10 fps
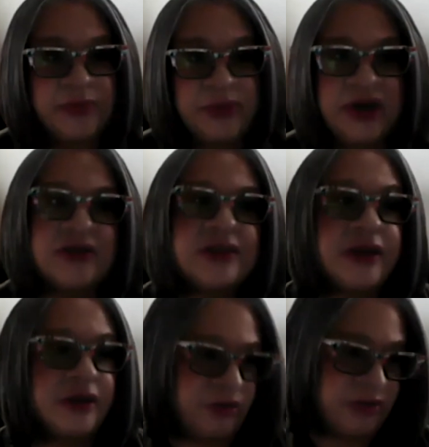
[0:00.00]
minutes
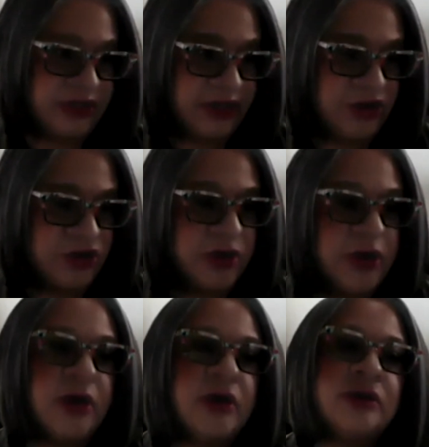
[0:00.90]
and usage
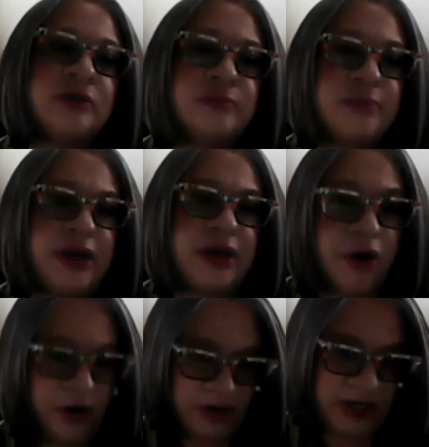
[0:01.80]
to meet
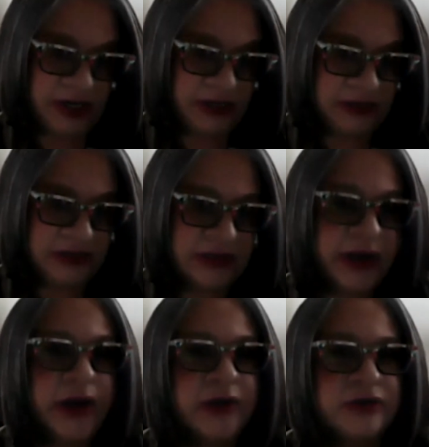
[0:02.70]
our needs
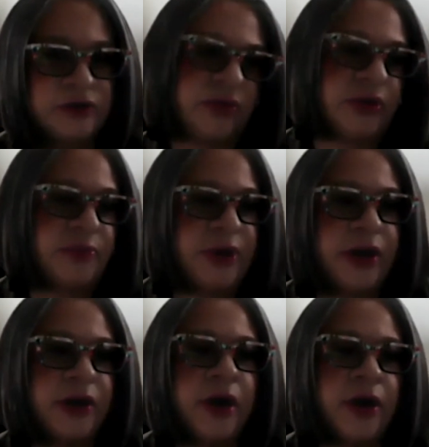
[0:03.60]
has really
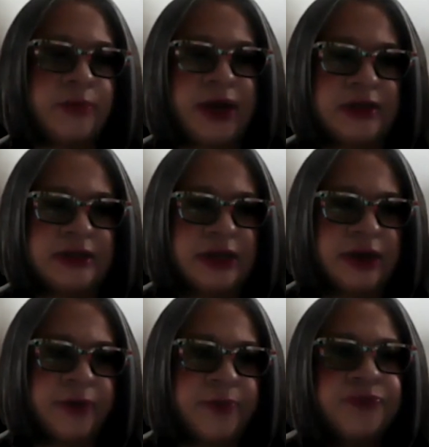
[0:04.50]
been
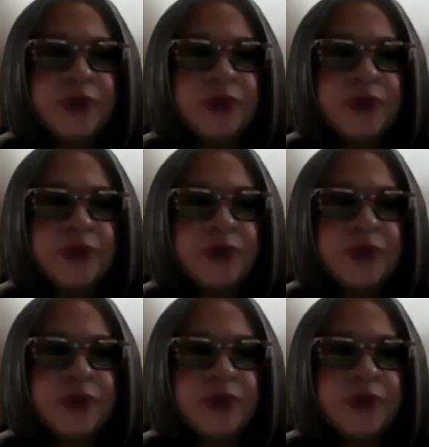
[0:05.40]
amazing.